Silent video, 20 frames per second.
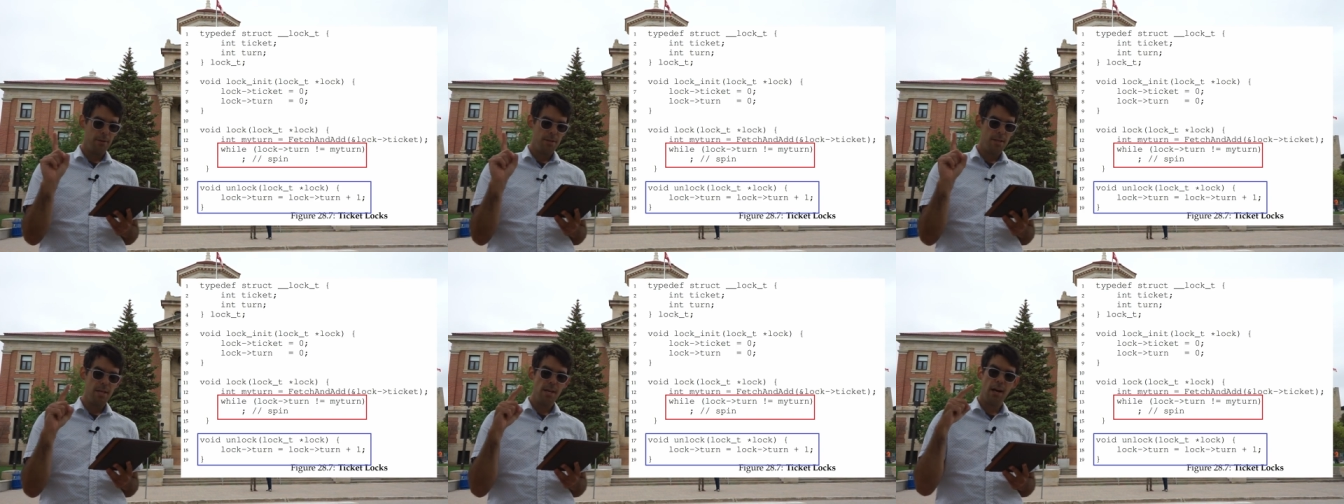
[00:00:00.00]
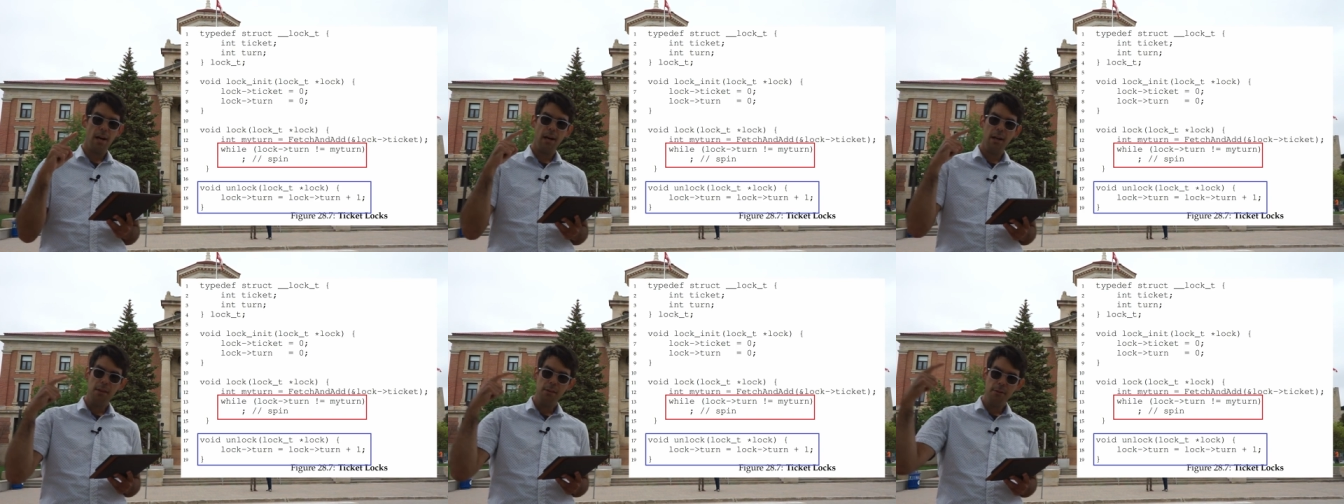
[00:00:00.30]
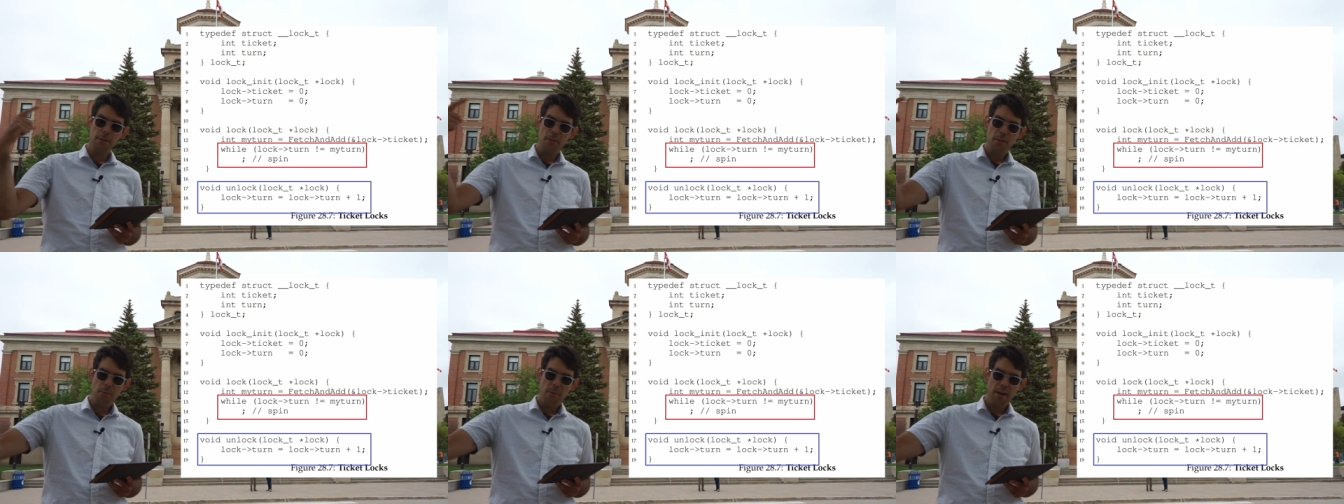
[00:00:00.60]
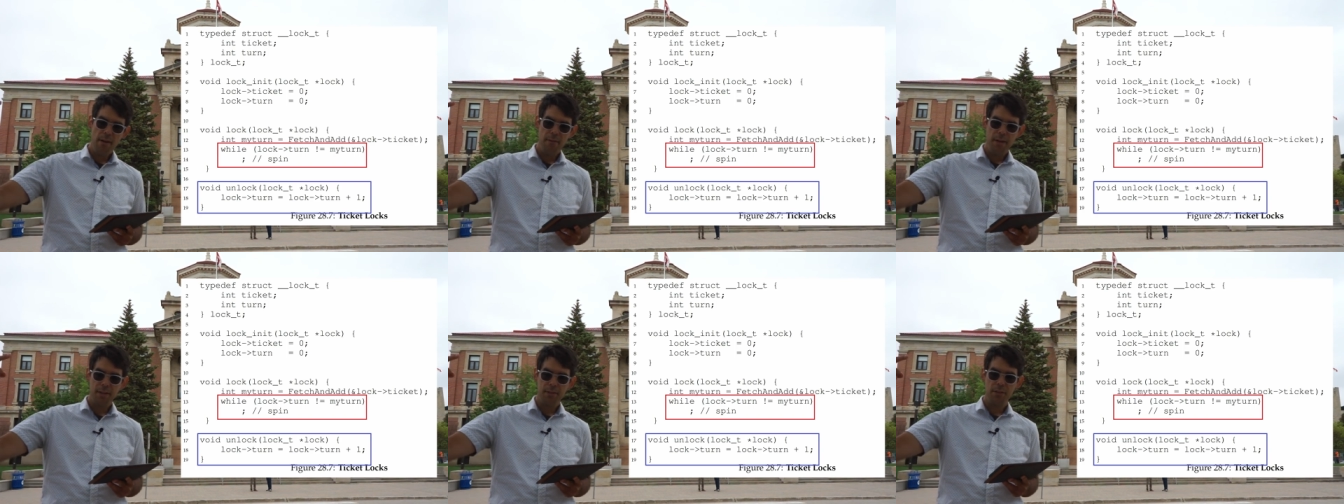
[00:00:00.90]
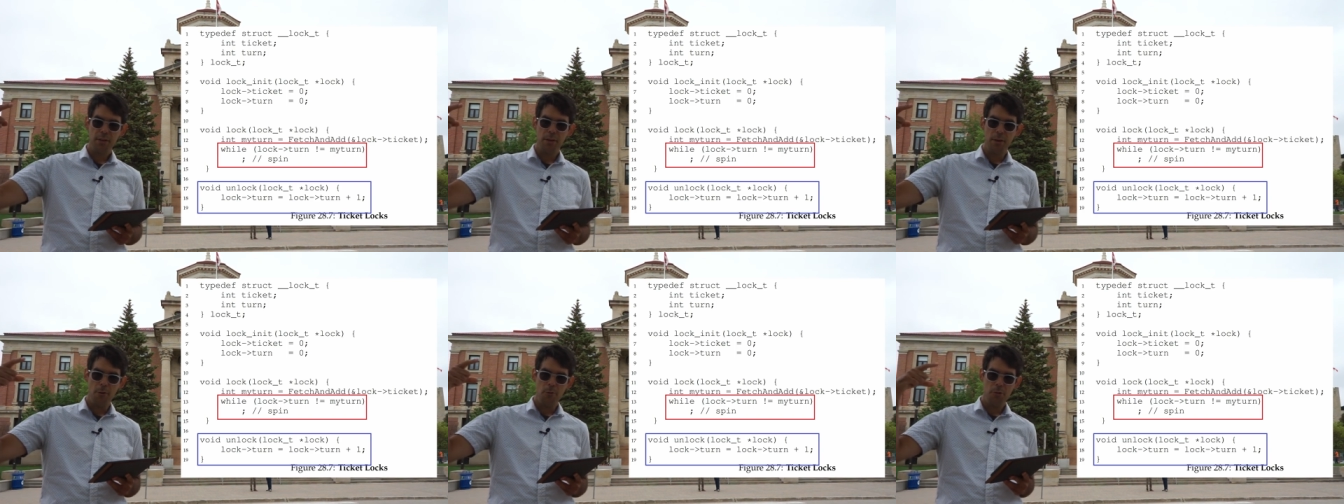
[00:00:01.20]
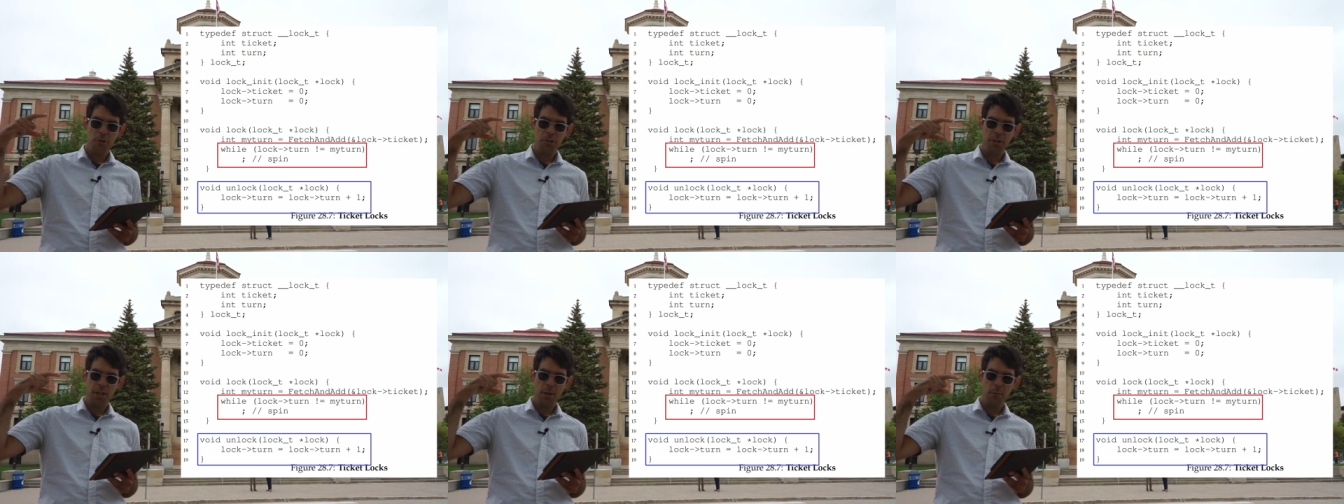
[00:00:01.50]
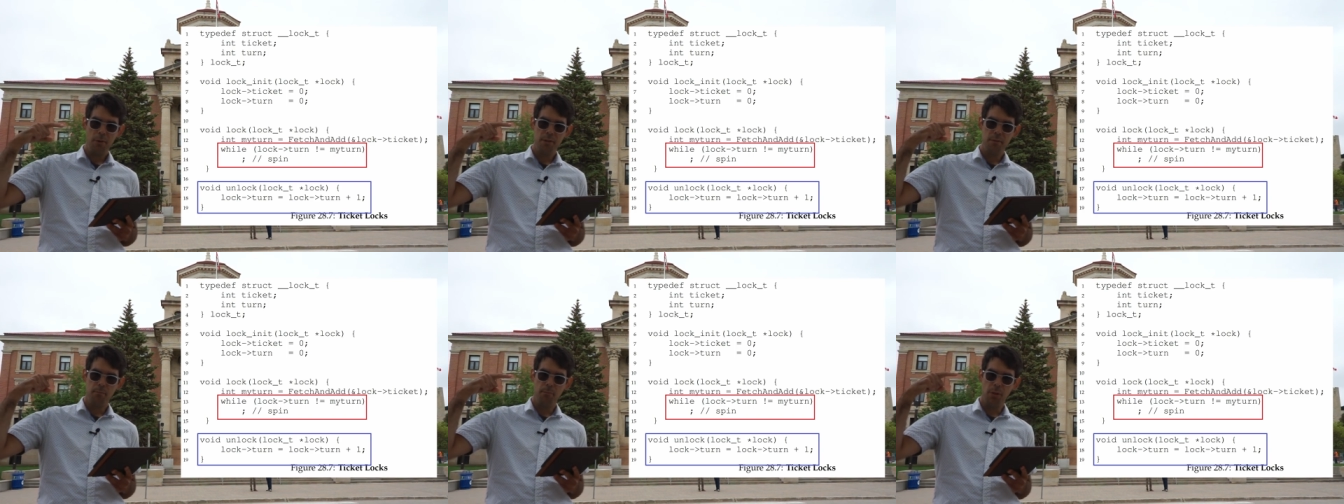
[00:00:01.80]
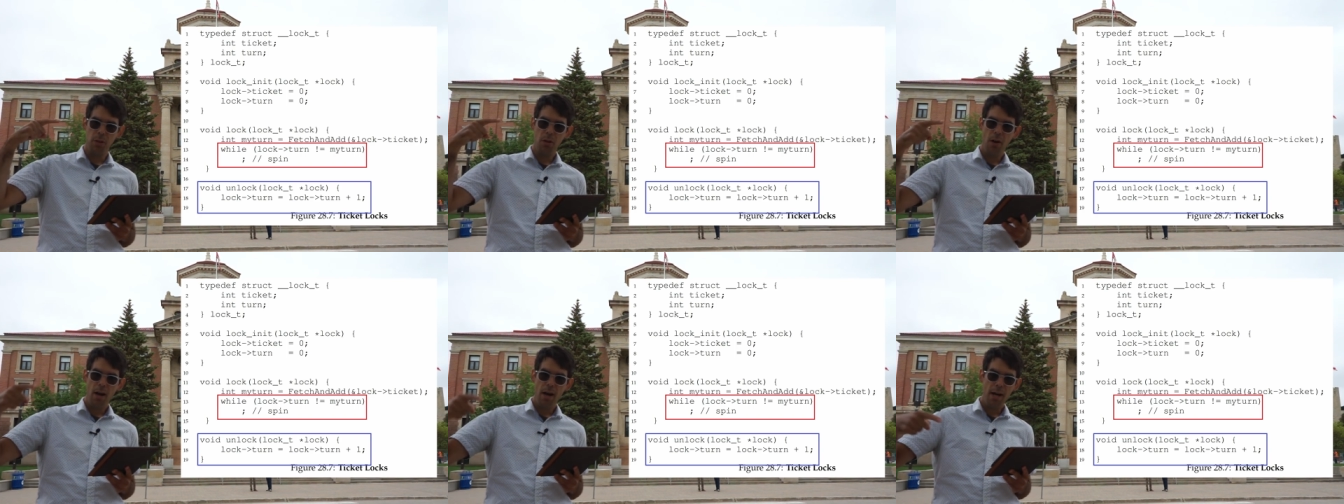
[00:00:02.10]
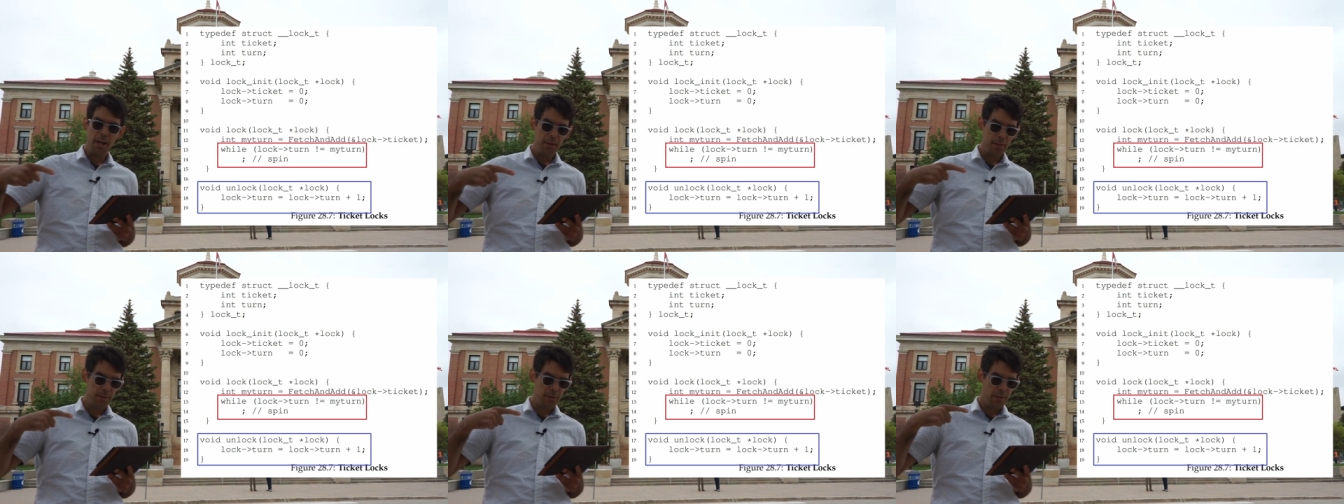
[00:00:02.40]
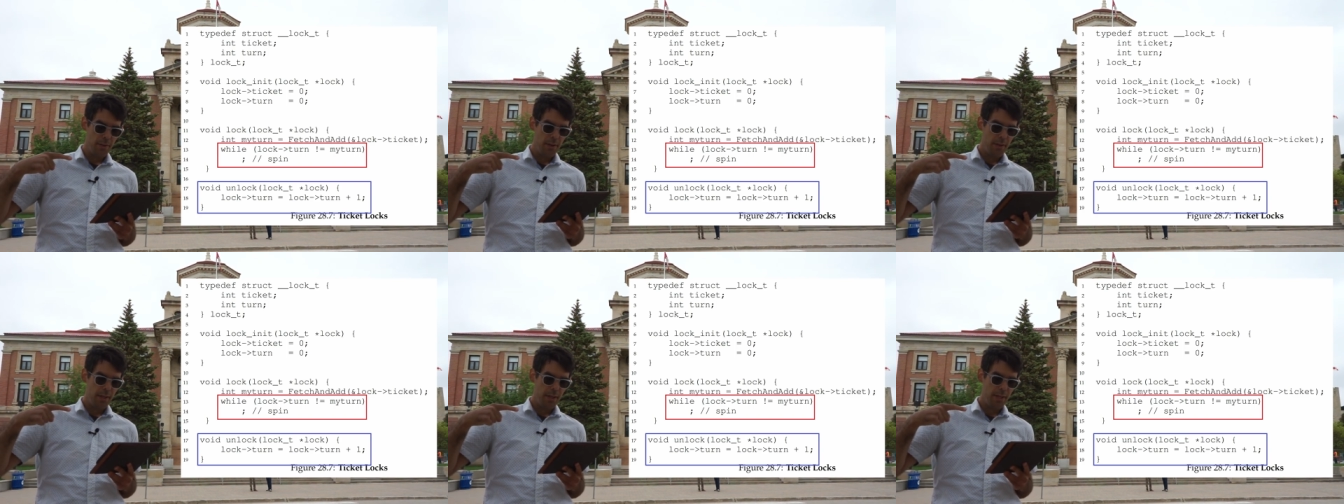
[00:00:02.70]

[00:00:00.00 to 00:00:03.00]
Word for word: The other thread of execution that was blocked